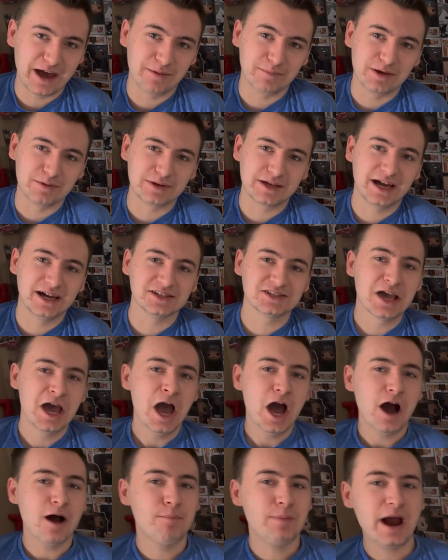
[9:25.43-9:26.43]
at me, because
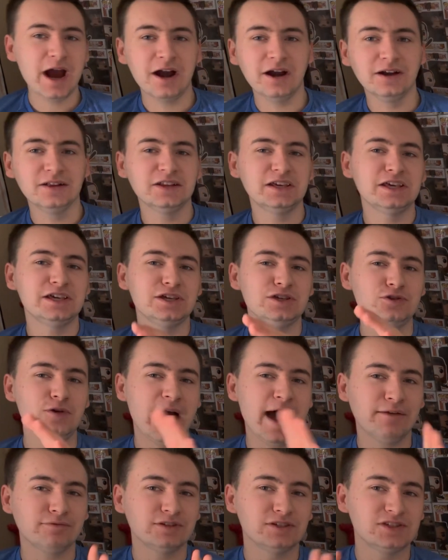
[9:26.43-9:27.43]
apparently you
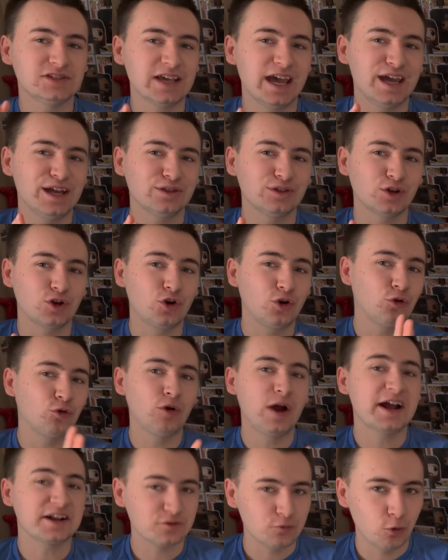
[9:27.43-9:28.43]
have to say it the
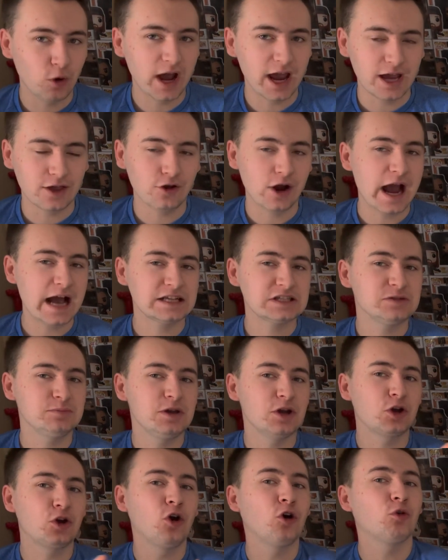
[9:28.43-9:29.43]
correct way. There has to be
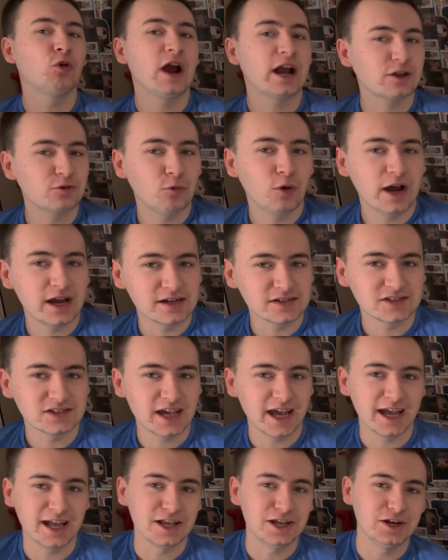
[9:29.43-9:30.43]
a correct way to
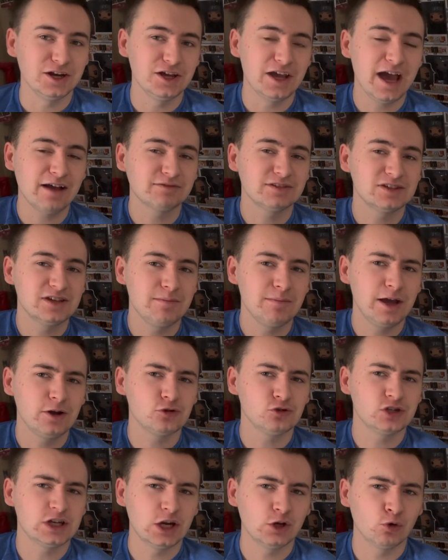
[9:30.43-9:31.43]
say it. You know, you have to say
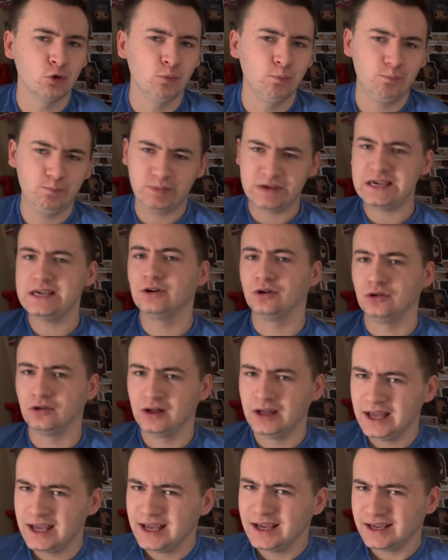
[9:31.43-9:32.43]
Major General Beal.
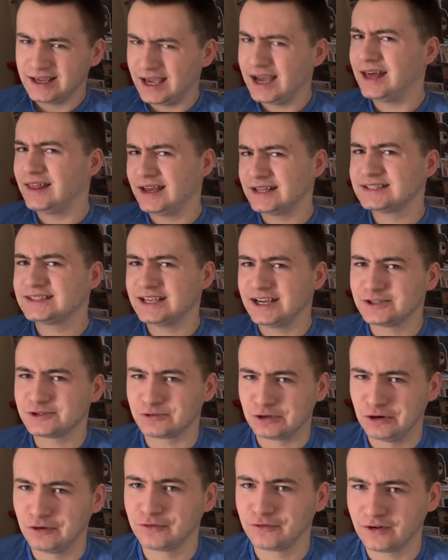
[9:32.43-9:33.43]
Yeah, that sounds
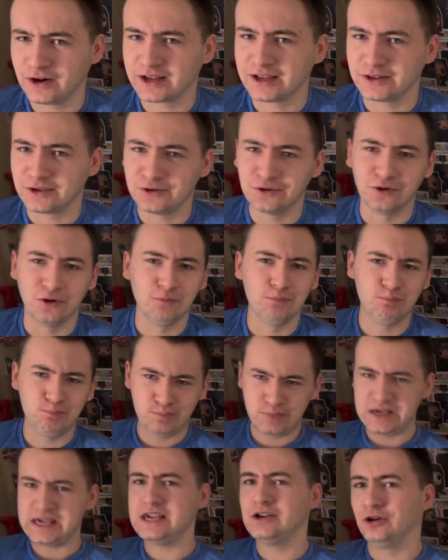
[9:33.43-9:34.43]
real freaking cool.
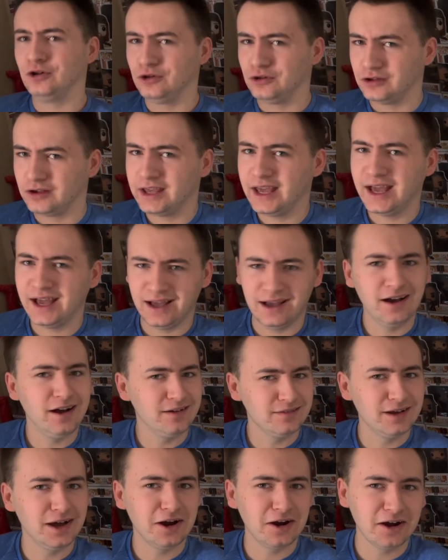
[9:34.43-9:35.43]
Beal, yeah,
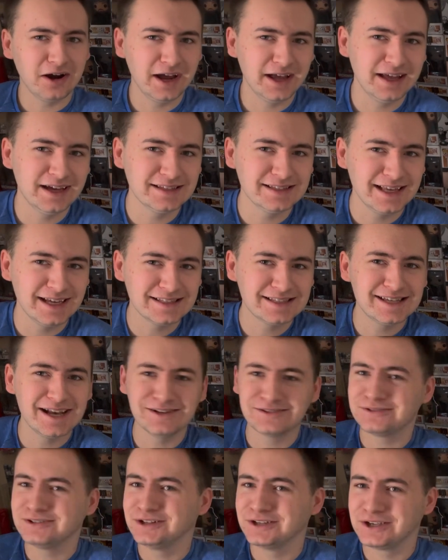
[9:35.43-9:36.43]
all right, that
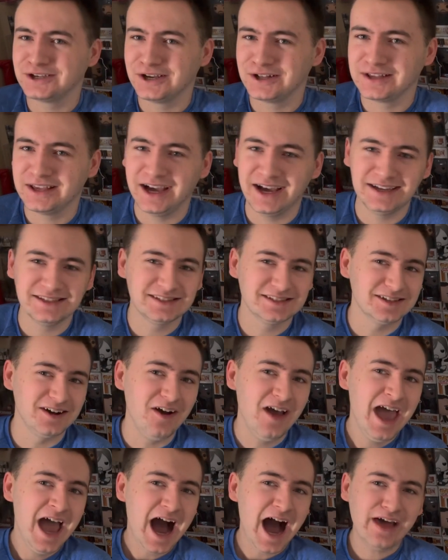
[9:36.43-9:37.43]
sounds really good, guys. So,
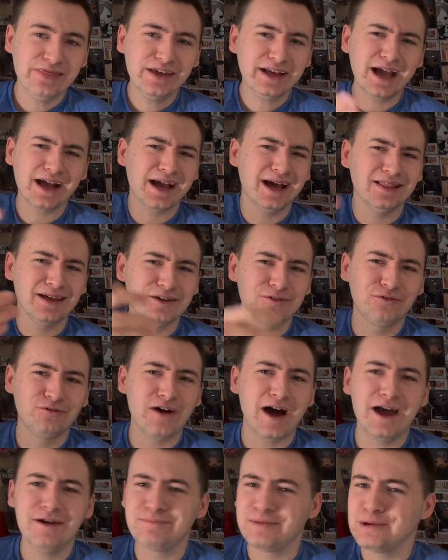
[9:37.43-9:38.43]
I think I got like
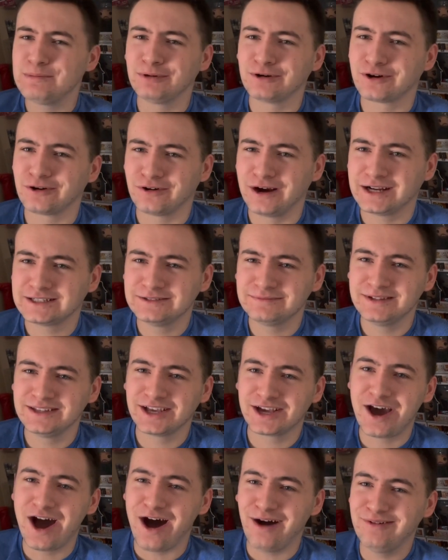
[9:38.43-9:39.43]
5 people correcting me in the
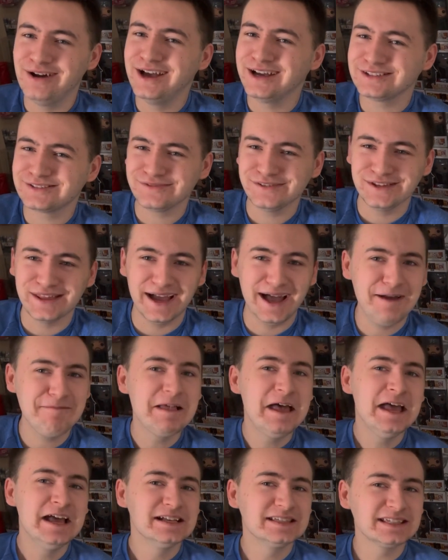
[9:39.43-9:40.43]
comments for that.
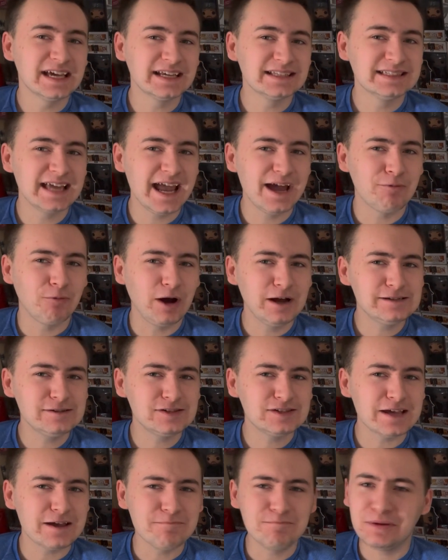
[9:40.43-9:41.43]
It's like, Dan, why'd you
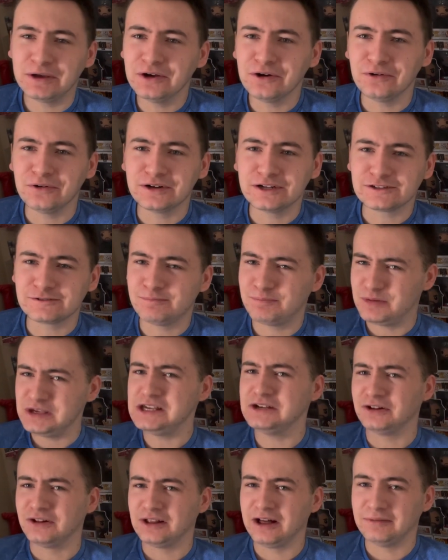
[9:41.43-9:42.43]
say Bill when it's
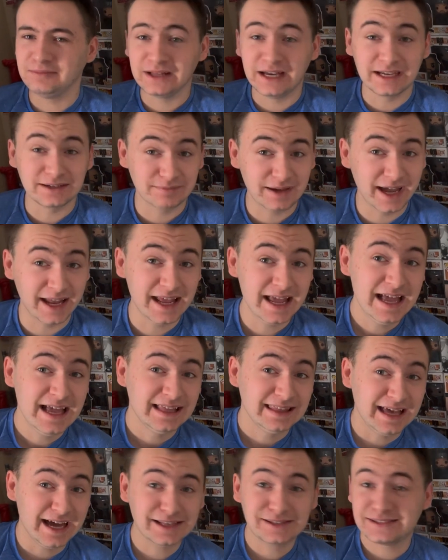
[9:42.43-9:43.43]
Beal? I'm like, man,
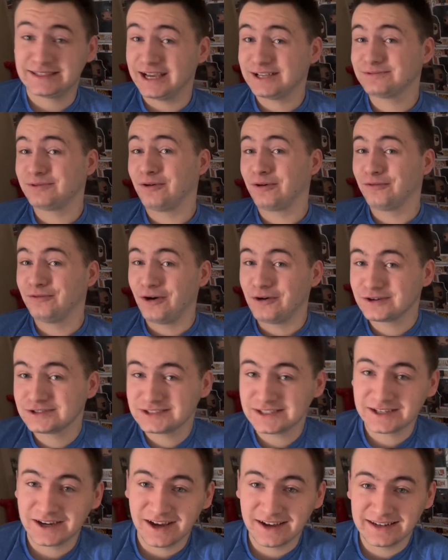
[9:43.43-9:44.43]
that's what we're
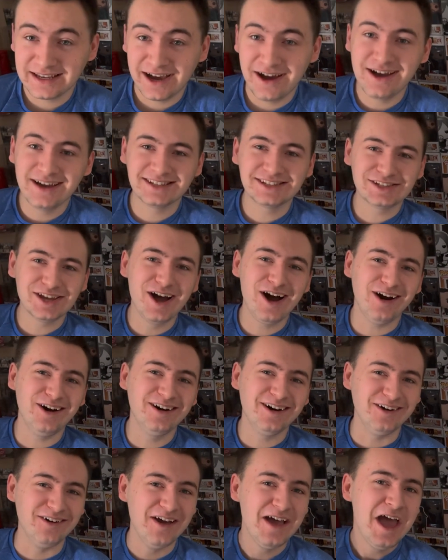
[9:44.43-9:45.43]
focusing on now. So,
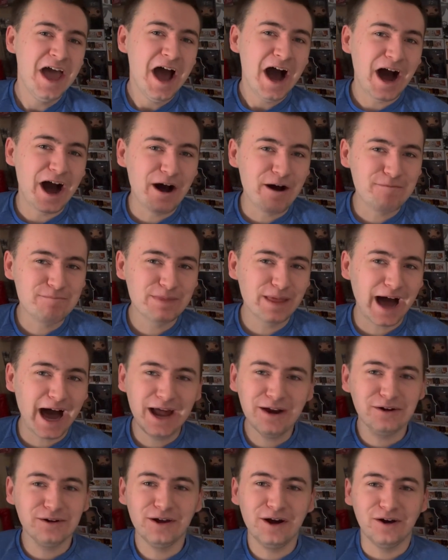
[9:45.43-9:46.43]
I
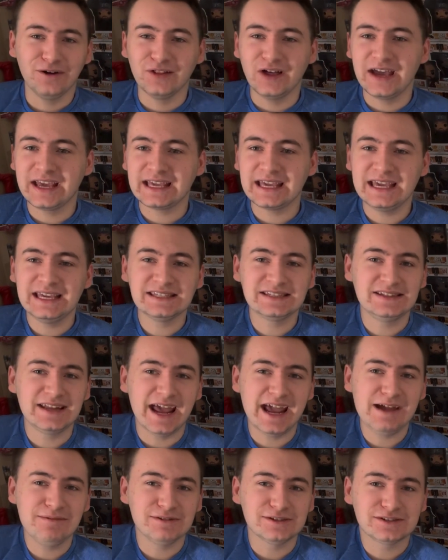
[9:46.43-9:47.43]
don't know, like, his
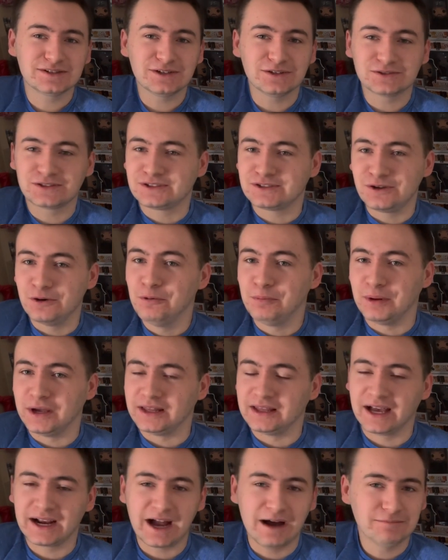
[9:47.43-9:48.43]
name is so stupid.
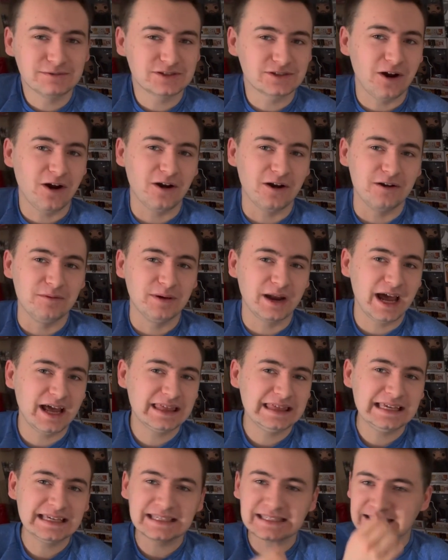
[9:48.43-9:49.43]
Like, I'm sorry, but I
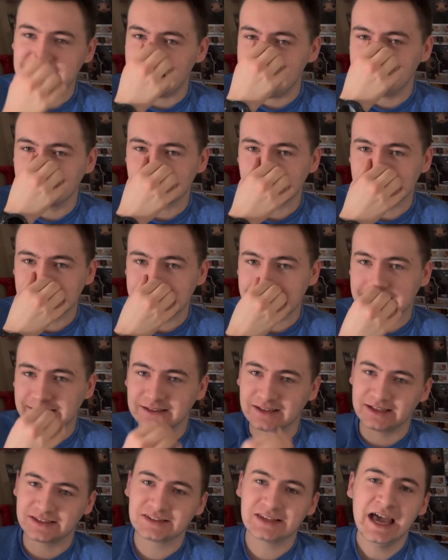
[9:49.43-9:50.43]
think his name is
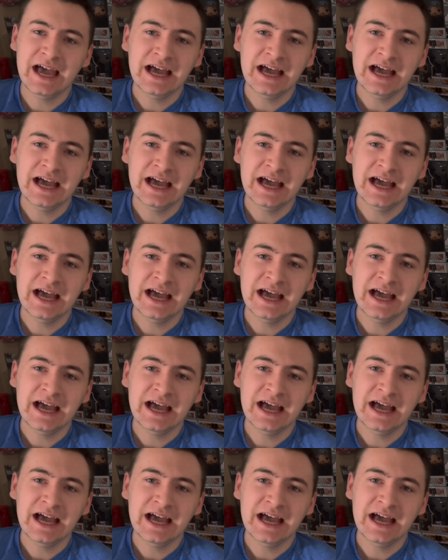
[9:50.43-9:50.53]
ridiculous.